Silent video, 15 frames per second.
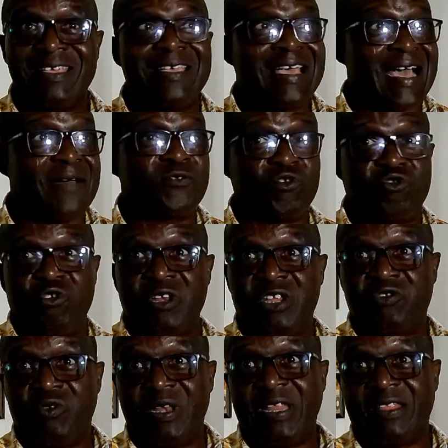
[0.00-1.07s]
up to
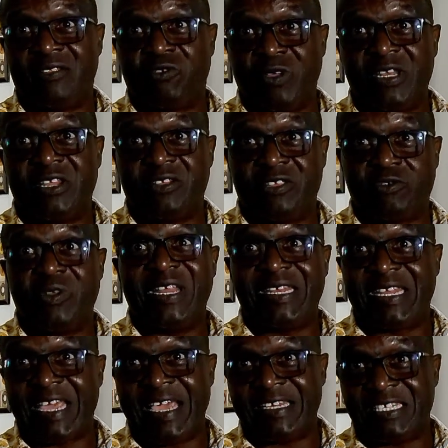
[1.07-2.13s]

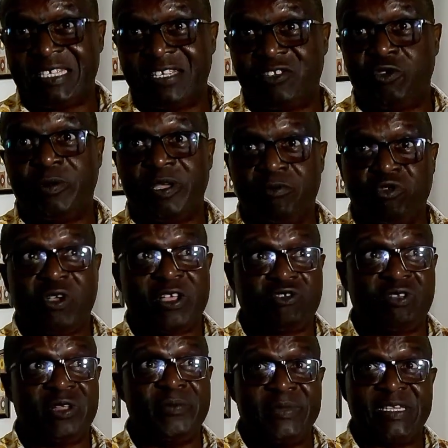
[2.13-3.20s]
2030 to be able to
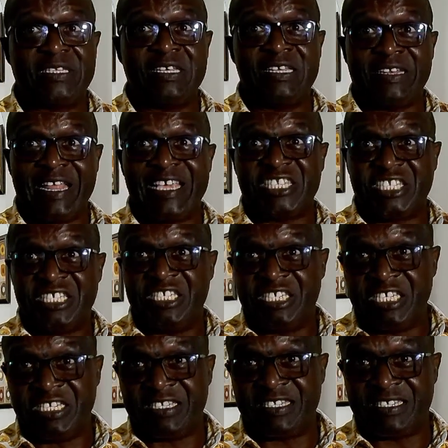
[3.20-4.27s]
actually meet the
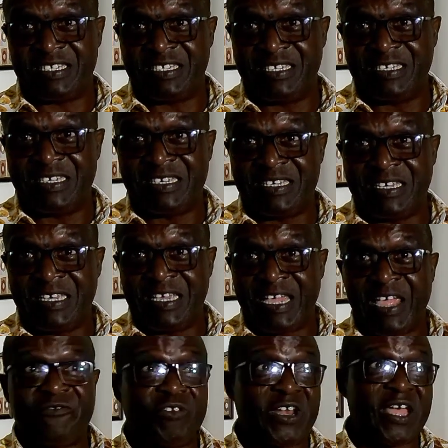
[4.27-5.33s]
SDGs.
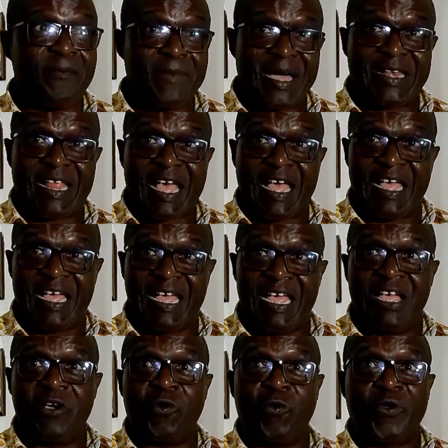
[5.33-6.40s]
And for that matter,
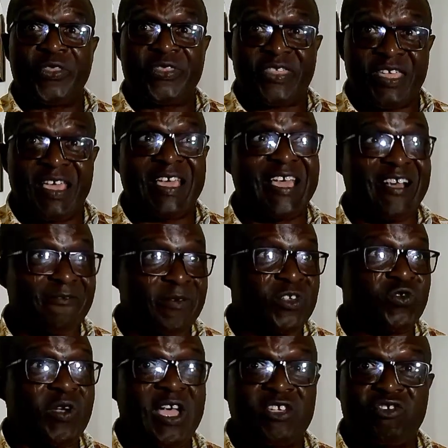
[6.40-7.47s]
we think government
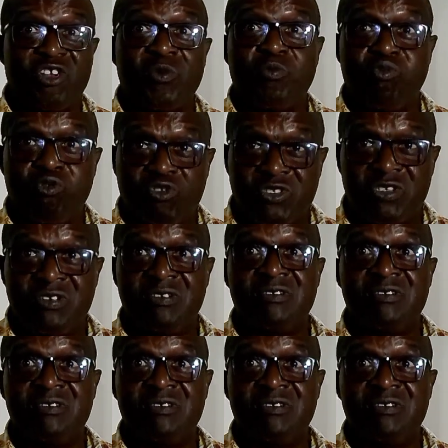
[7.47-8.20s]
should actually put